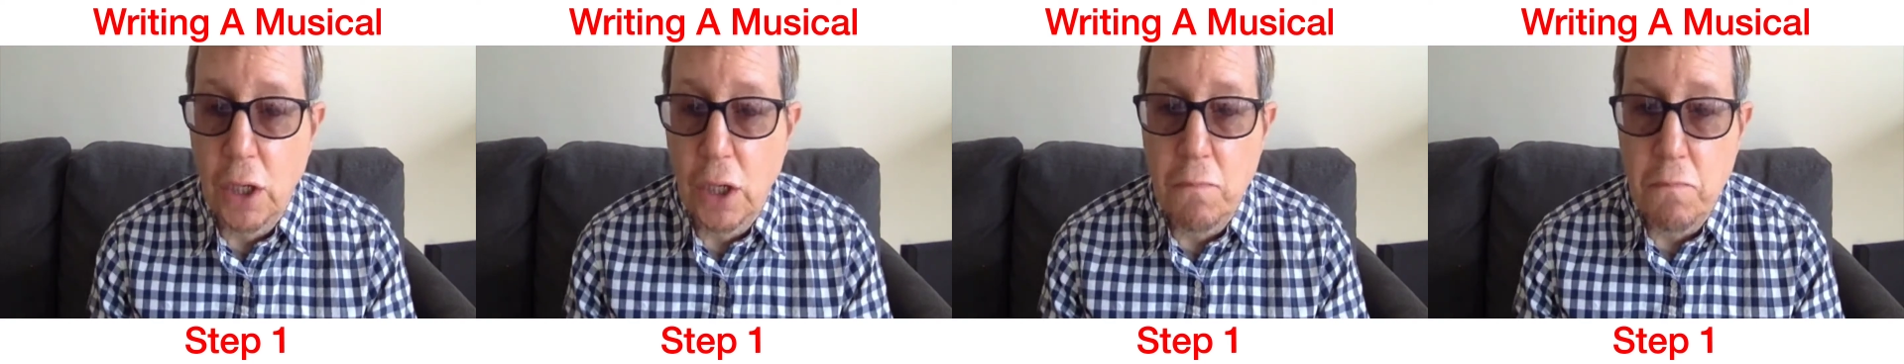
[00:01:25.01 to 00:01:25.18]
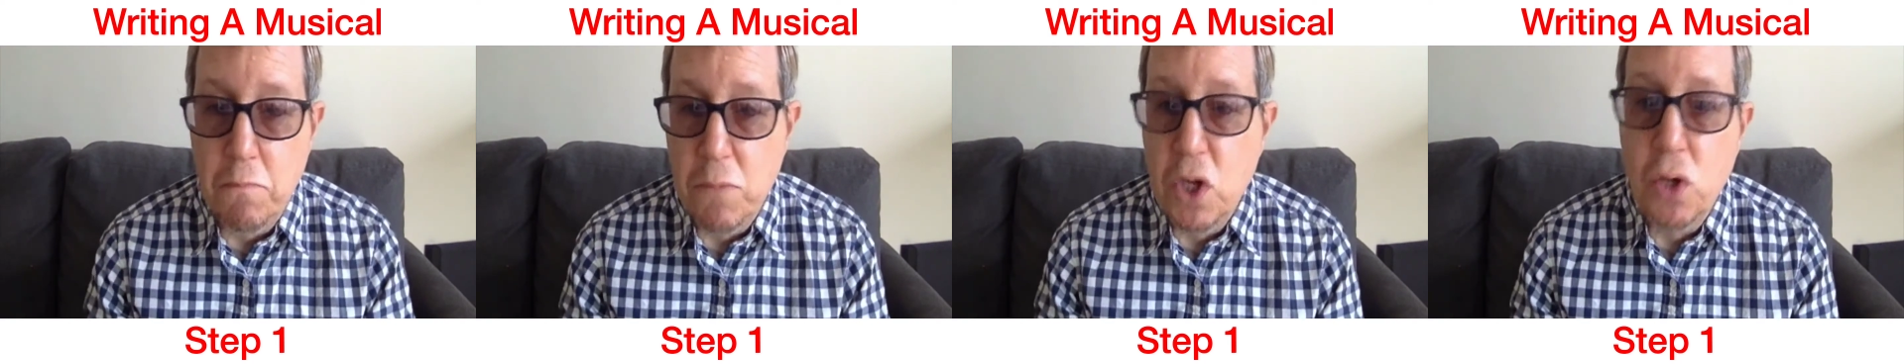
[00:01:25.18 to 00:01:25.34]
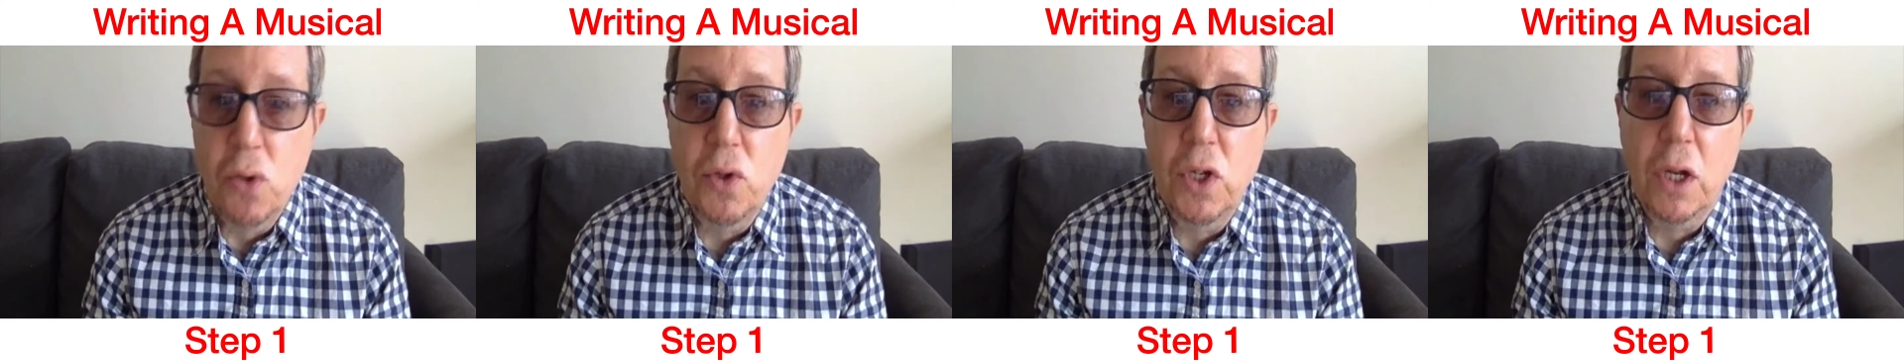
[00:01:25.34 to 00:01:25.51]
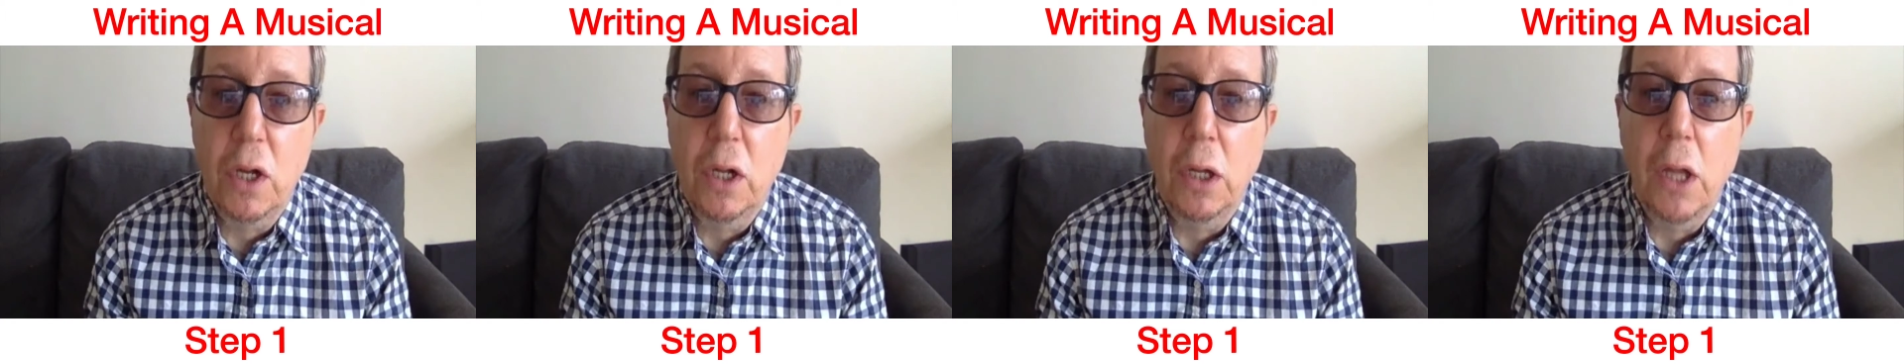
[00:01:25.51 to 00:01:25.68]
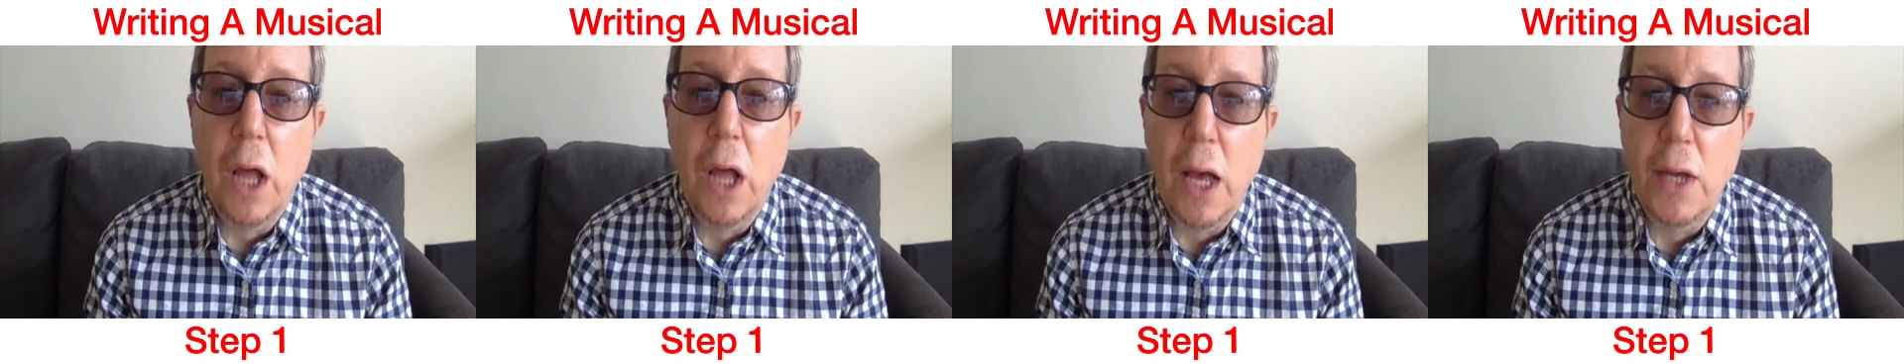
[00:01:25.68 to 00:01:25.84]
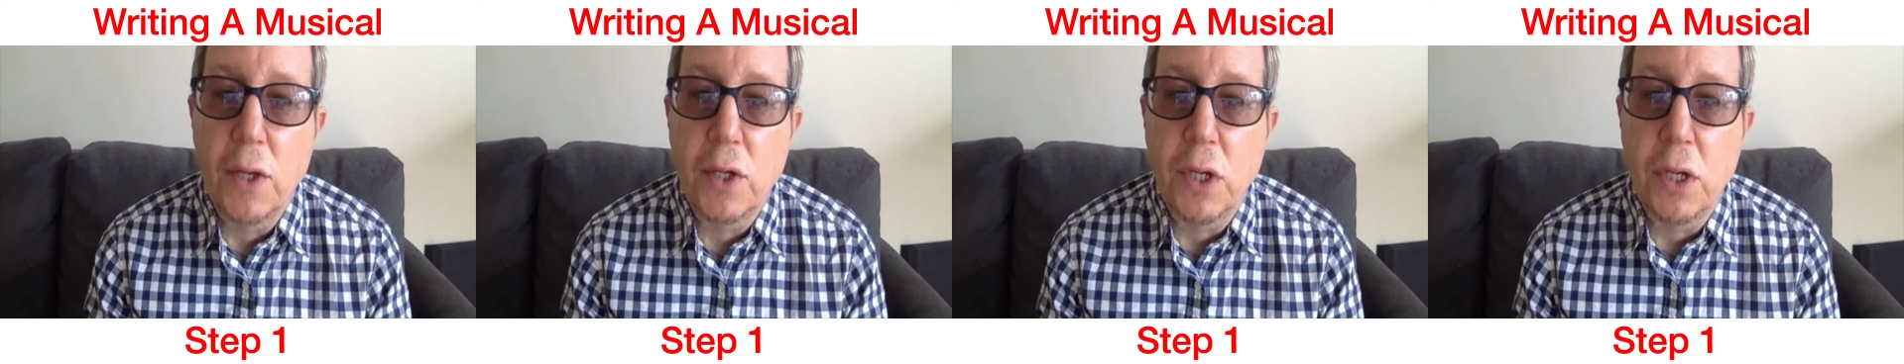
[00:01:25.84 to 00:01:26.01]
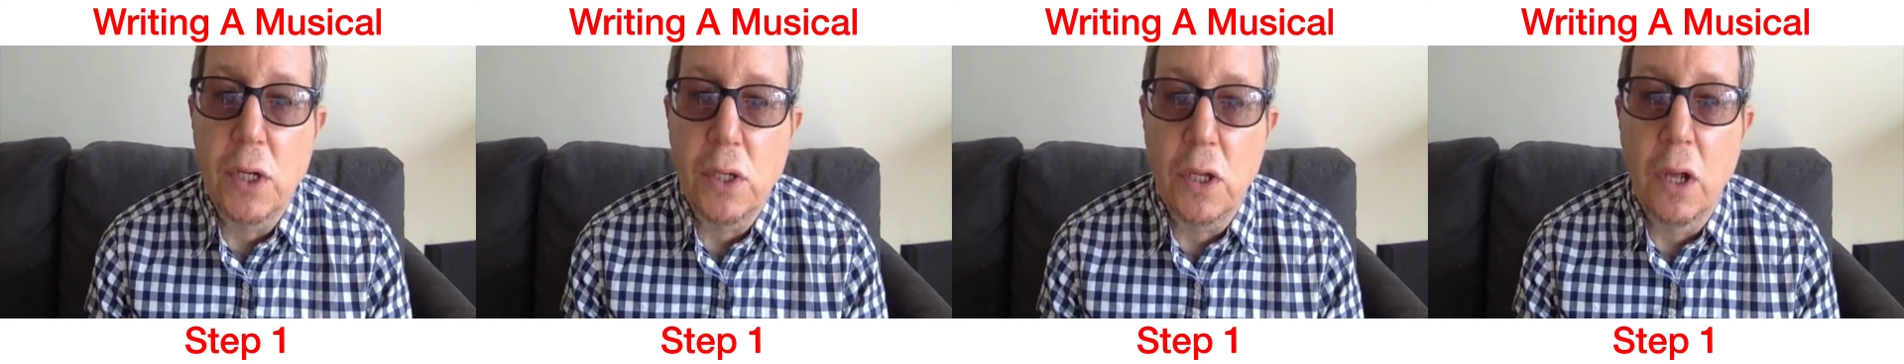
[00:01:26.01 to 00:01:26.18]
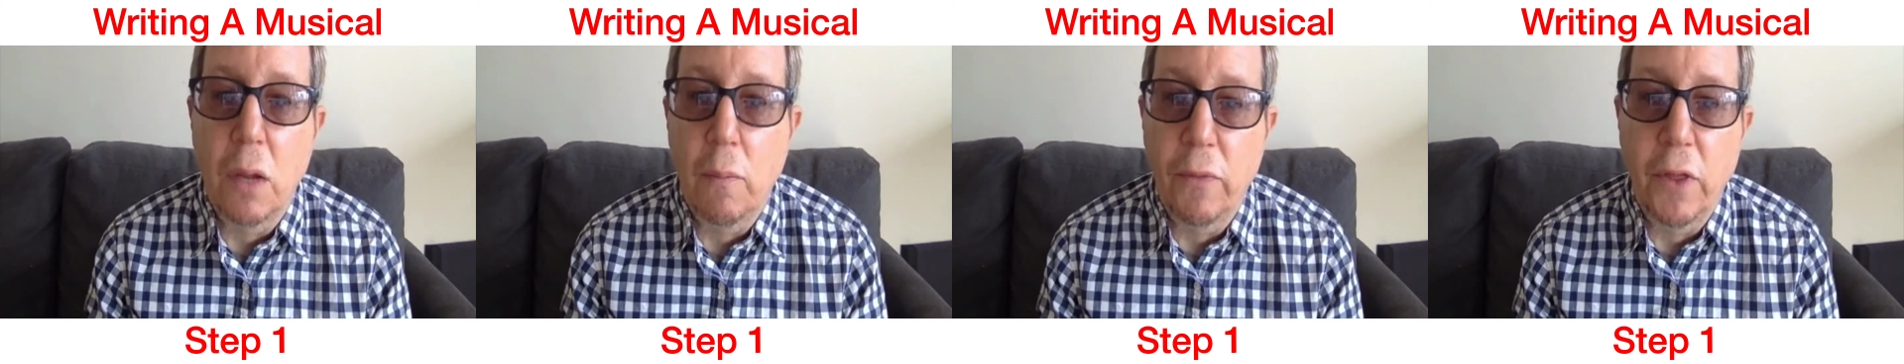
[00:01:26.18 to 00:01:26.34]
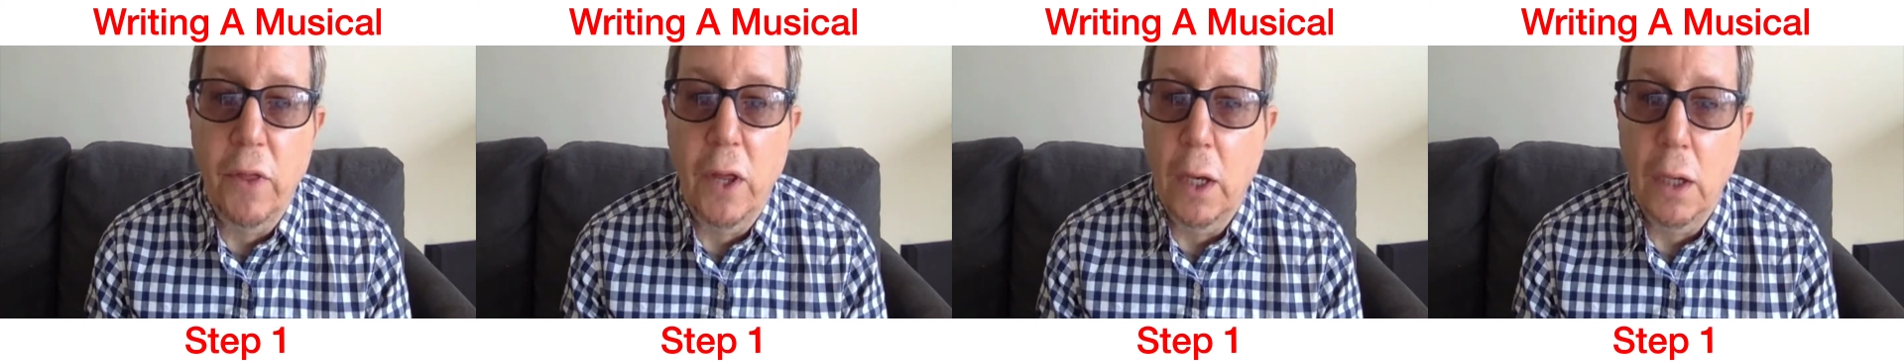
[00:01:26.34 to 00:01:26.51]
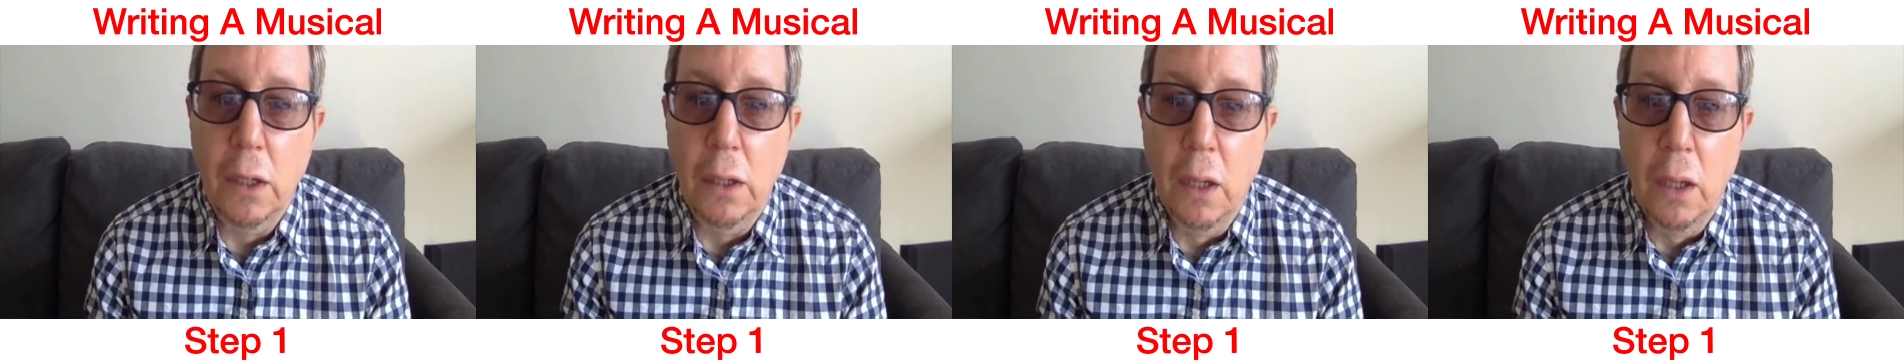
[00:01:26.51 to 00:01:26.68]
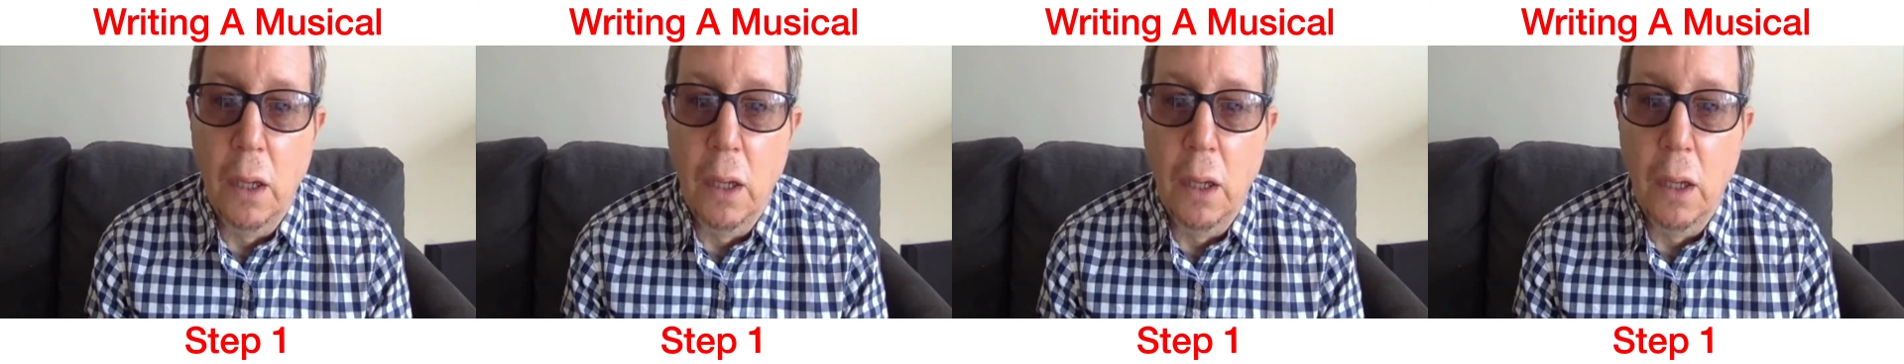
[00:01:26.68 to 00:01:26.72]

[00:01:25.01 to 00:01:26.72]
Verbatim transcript: musicalizing something.